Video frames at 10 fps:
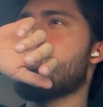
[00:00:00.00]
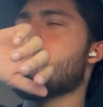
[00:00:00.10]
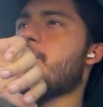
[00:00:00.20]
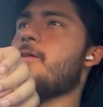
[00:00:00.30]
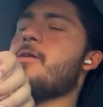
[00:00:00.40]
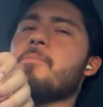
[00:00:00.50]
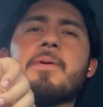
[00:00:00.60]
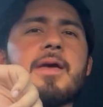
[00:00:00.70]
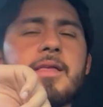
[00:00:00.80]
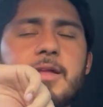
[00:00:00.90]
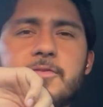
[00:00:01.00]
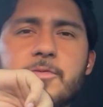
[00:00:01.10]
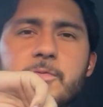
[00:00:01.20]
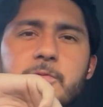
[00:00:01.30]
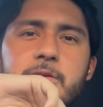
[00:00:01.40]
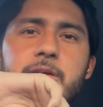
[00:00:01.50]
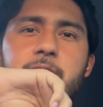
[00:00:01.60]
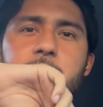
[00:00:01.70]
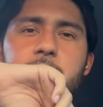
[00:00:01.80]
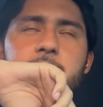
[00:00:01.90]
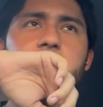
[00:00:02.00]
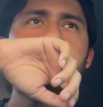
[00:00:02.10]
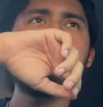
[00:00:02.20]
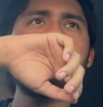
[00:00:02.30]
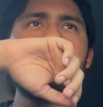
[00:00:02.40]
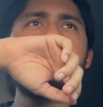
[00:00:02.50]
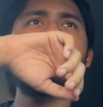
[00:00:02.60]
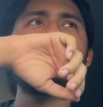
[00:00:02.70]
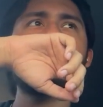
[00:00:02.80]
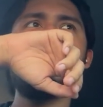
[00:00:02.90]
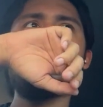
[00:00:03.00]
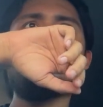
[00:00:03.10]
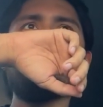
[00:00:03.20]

Oh man, that's a really, really good smell.